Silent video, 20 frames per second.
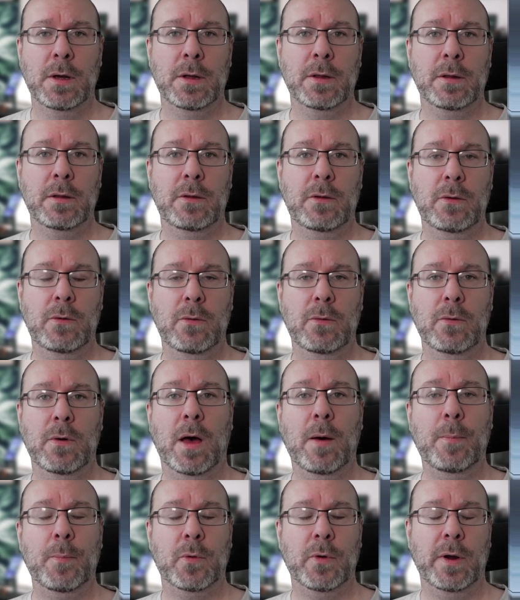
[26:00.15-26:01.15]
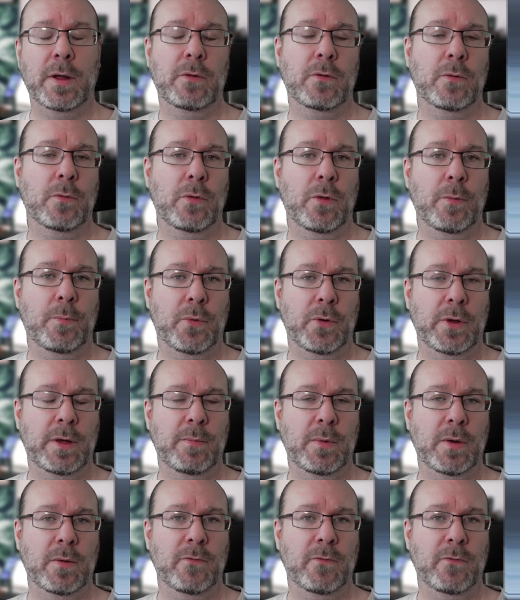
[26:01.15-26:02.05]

to upgrade to the premium